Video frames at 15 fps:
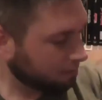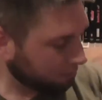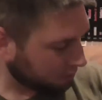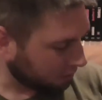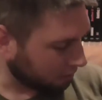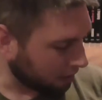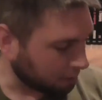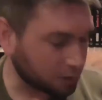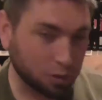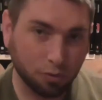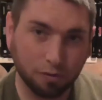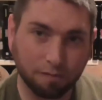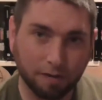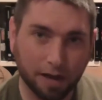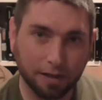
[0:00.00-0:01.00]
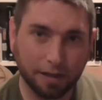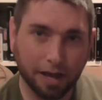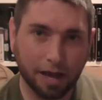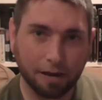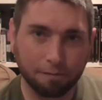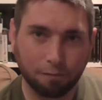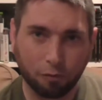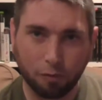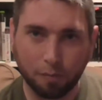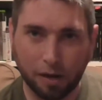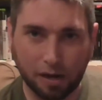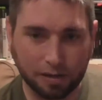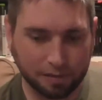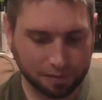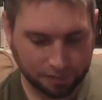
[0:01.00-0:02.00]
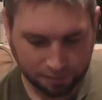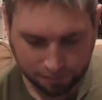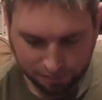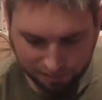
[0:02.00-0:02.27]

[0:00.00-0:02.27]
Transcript: So that was cool to find that, $4.